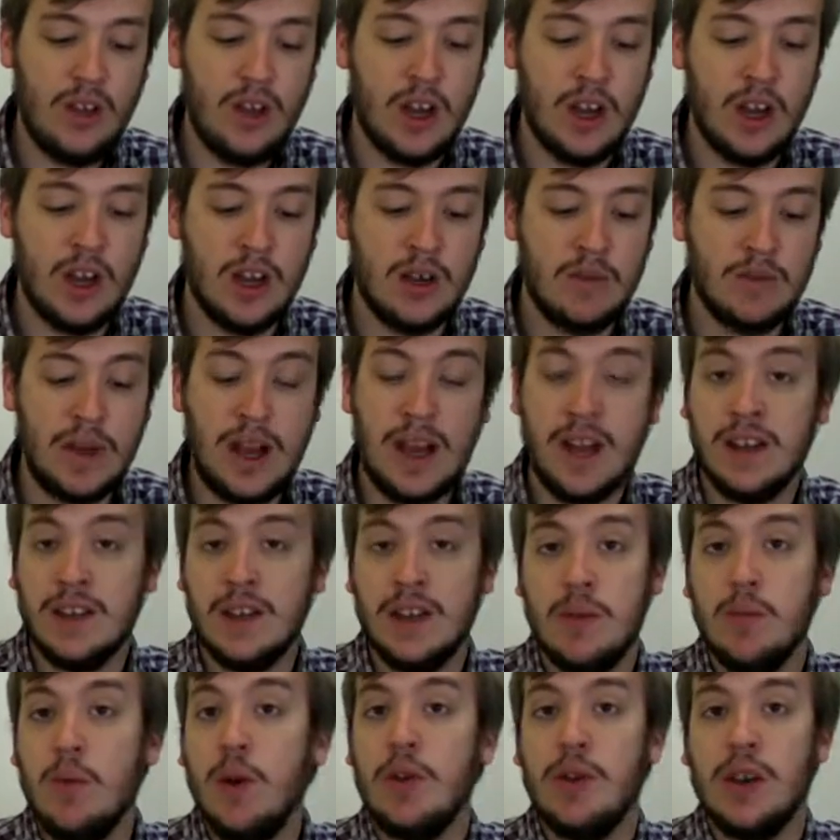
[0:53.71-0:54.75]
And
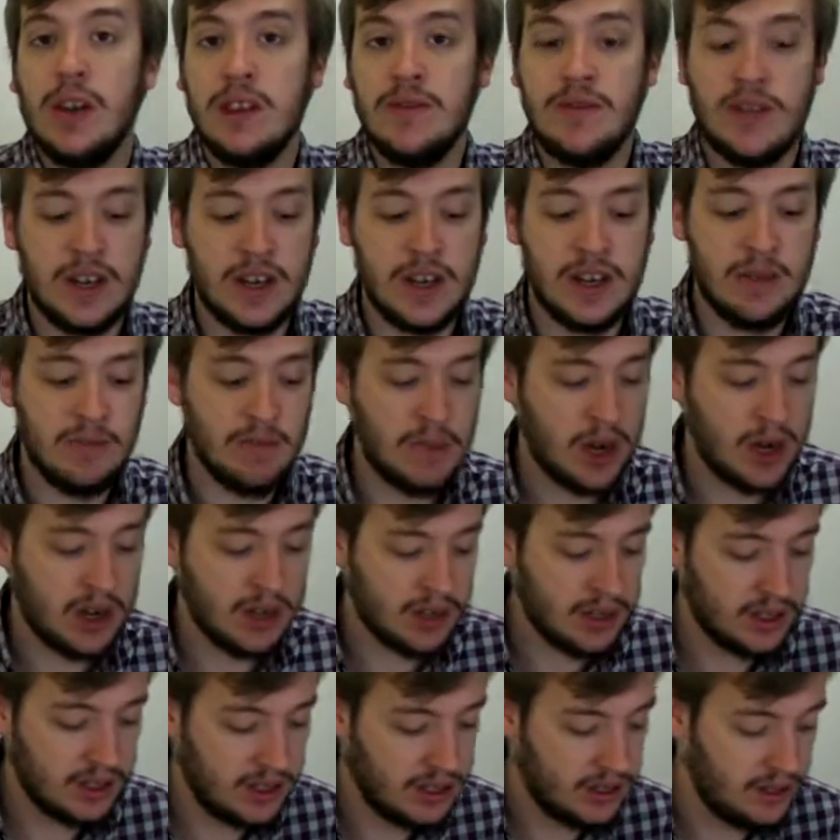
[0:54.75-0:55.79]
it won't leave any
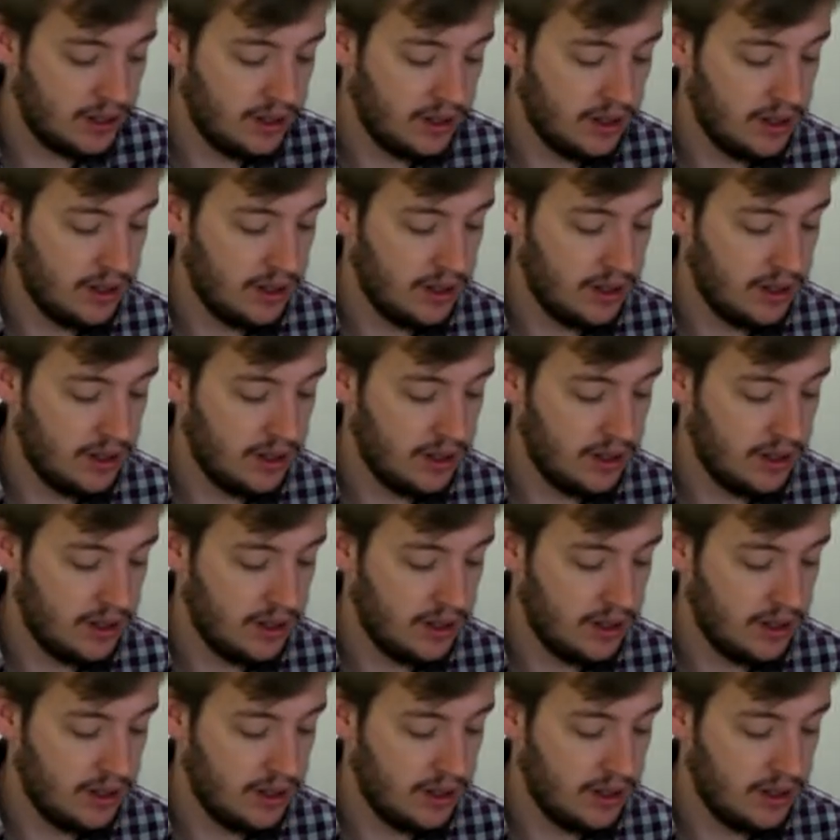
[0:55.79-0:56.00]
marks.